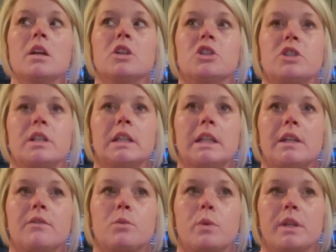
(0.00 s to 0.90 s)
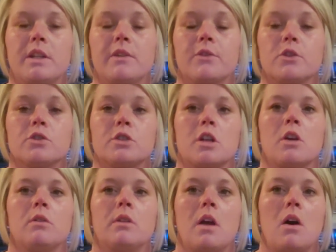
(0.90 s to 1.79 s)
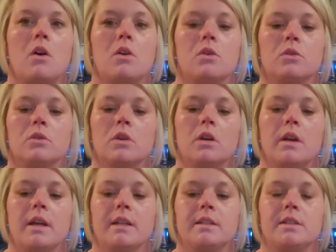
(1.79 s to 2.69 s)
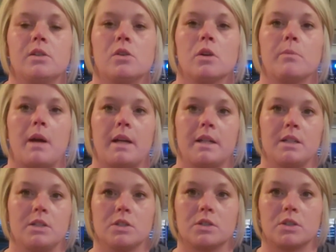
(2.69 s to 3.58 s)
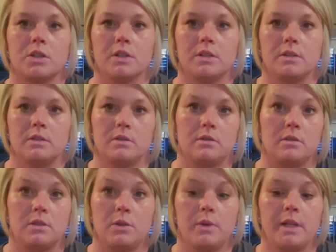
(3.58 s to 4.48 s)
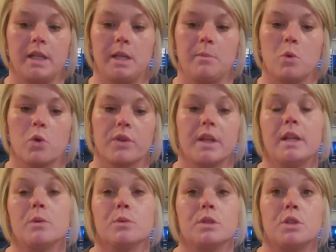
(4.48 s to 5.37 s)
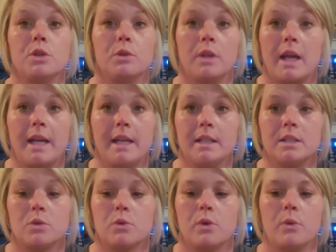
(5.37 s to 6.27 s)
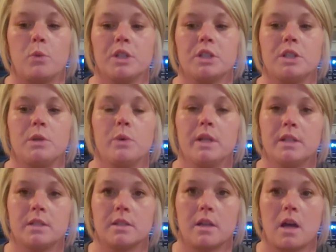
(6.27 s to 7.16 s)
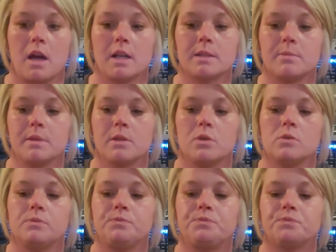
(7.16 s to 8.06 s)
She lived with it for so long until her body just couldn't do it anymore, that it was too late when she went to the hospital